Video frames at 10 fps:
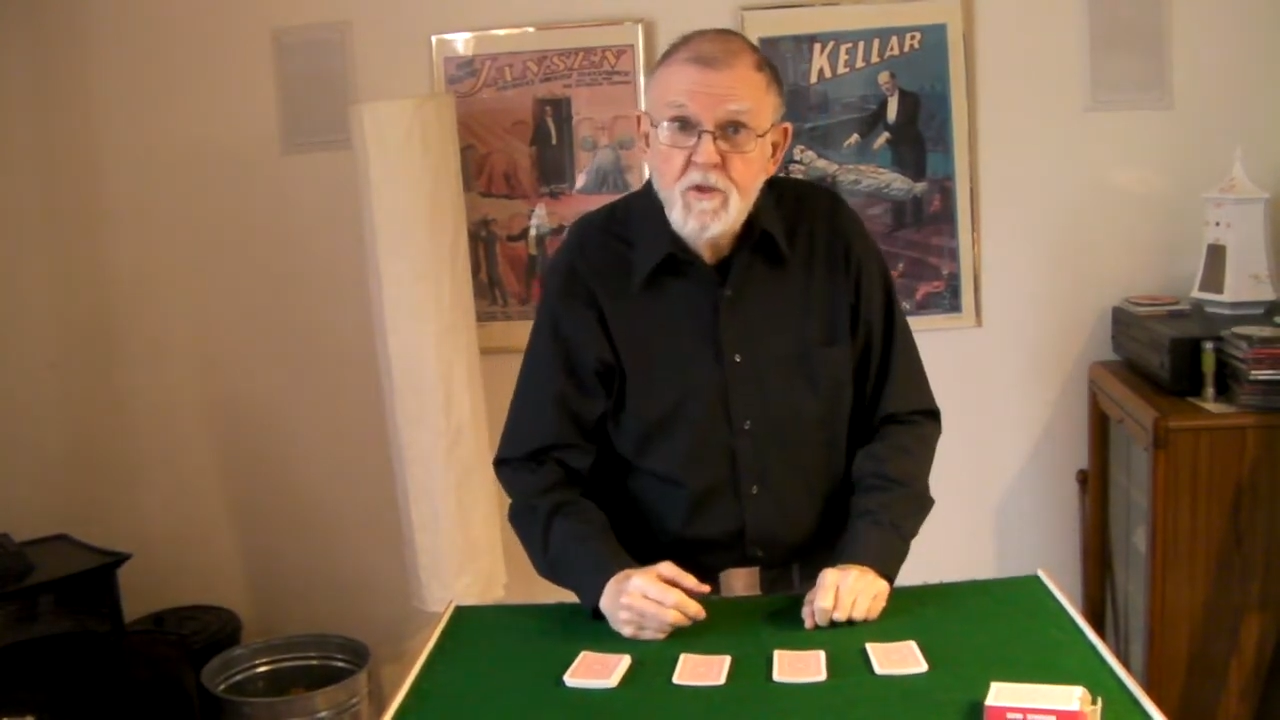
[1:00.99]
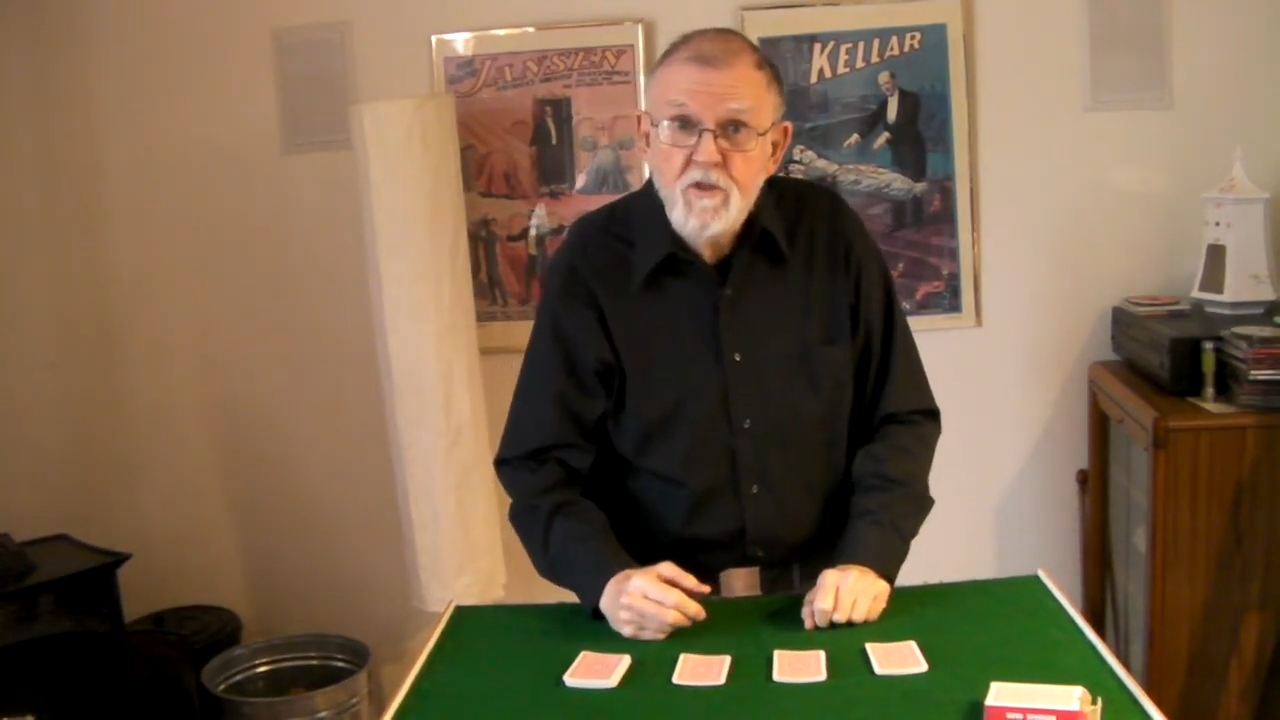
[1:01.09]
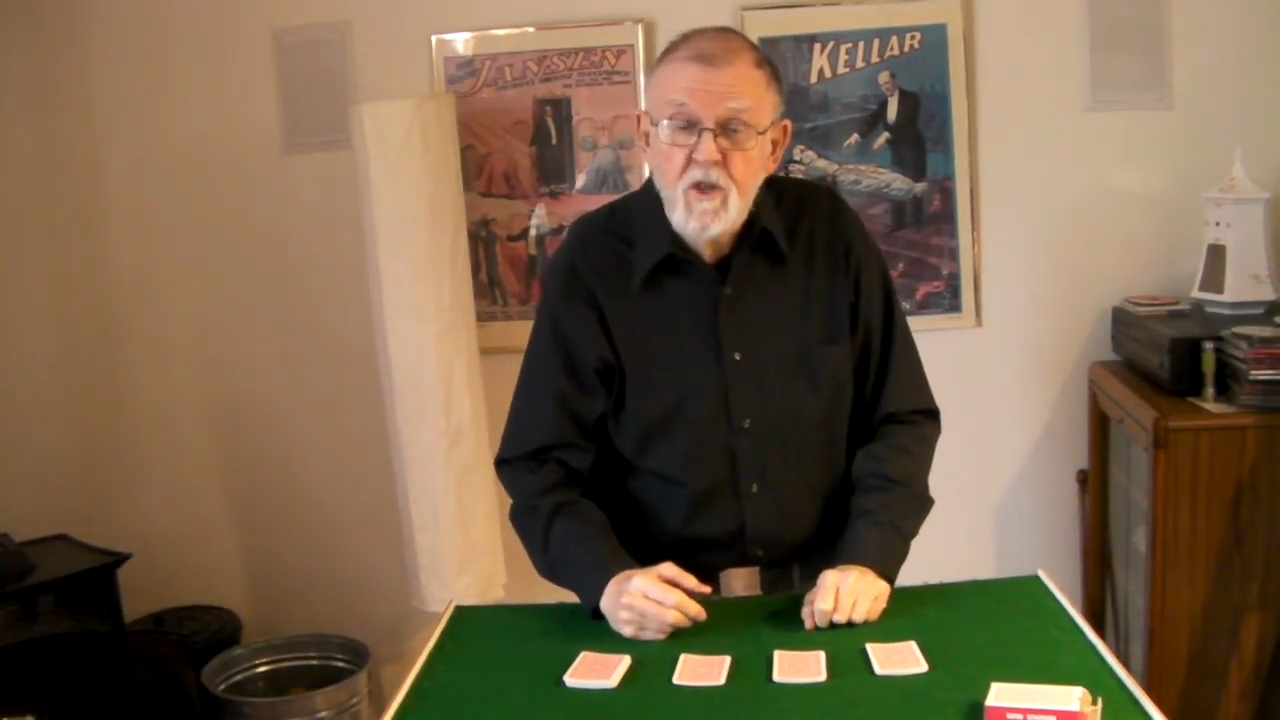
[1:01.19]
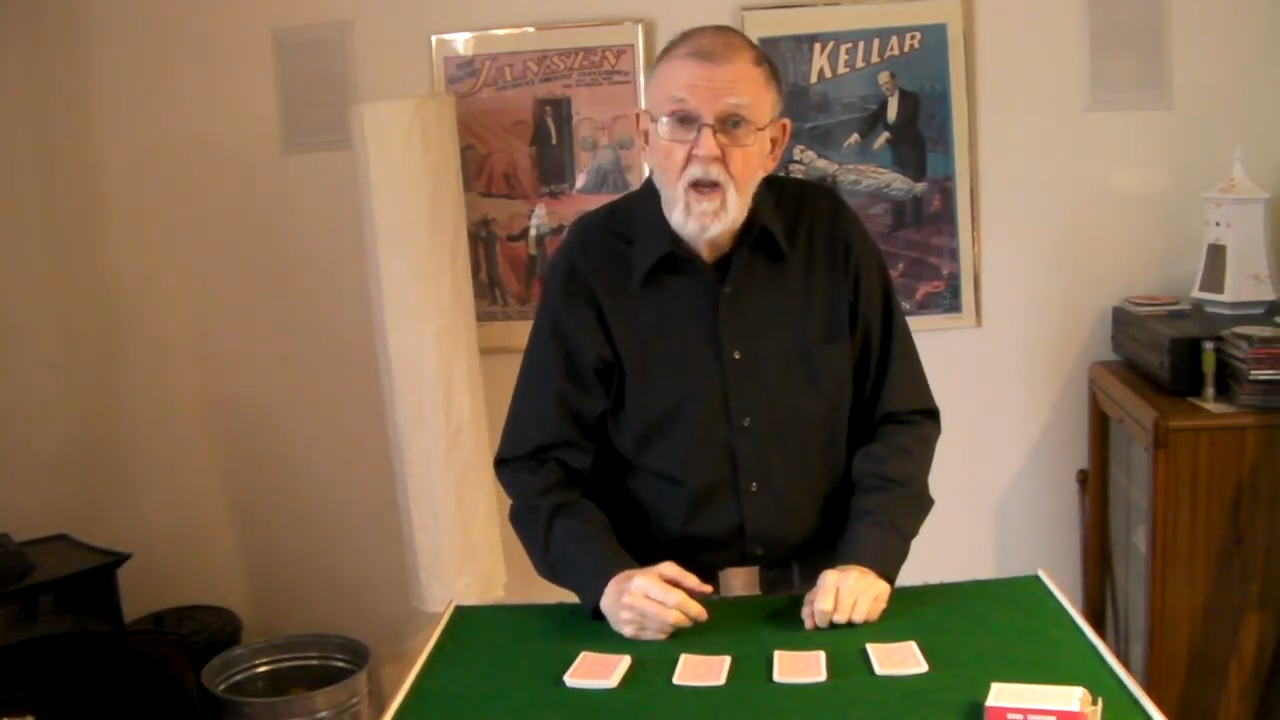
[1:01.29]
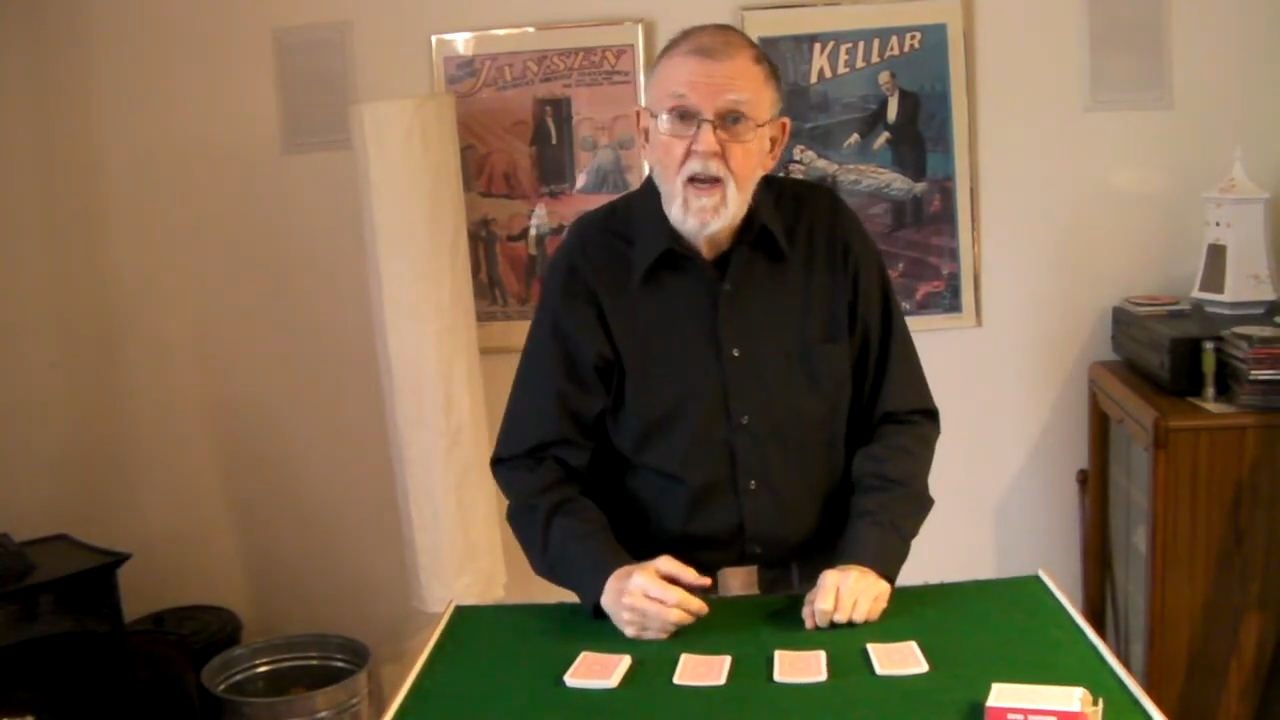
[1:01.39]
you
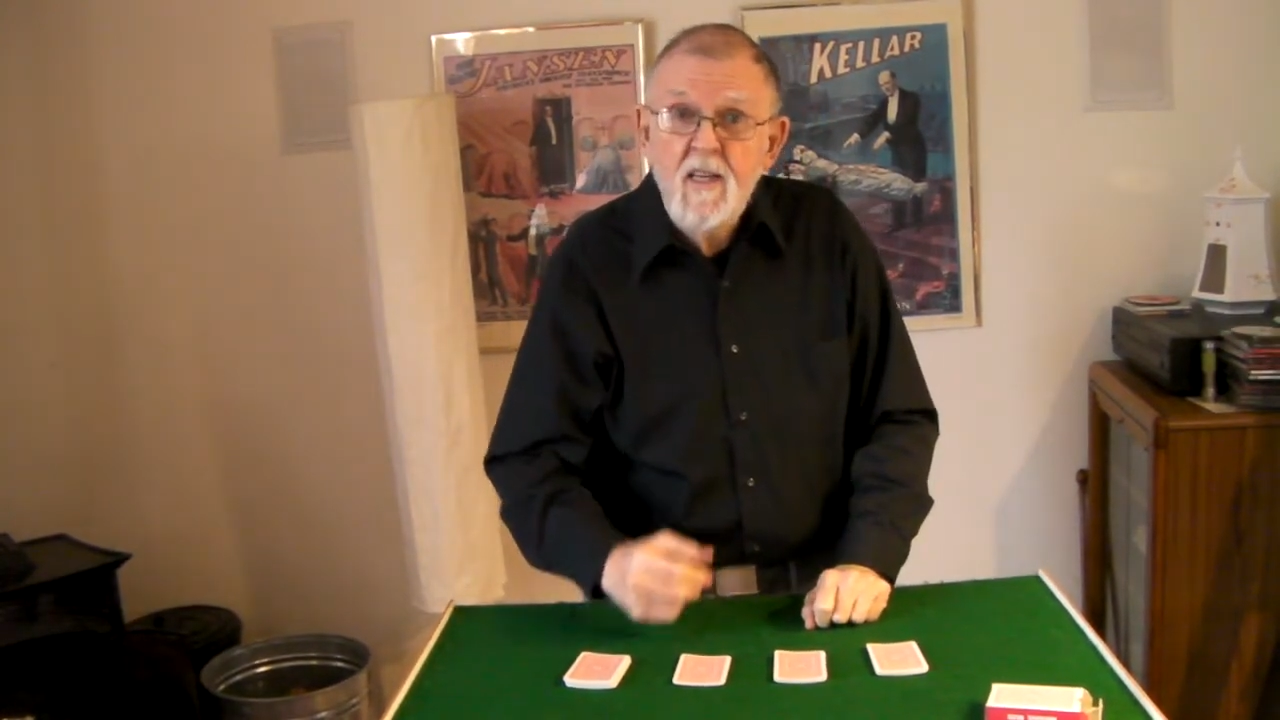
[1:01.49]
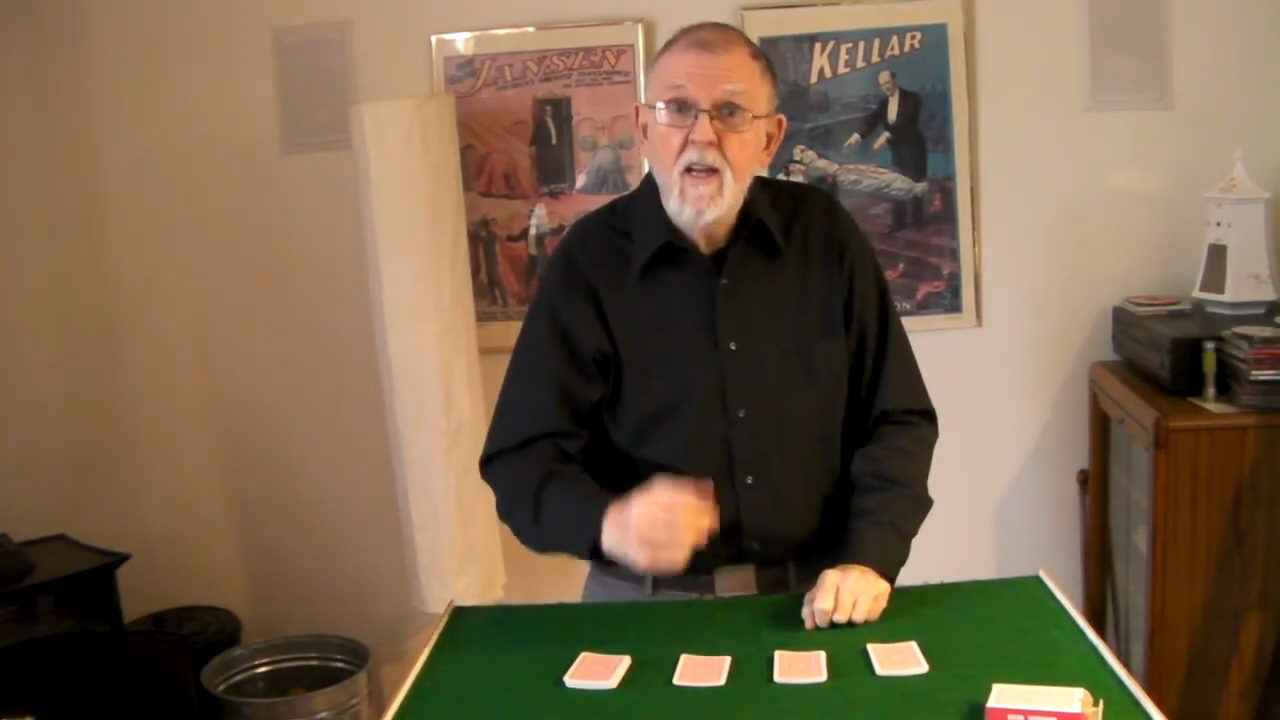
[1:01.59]
select?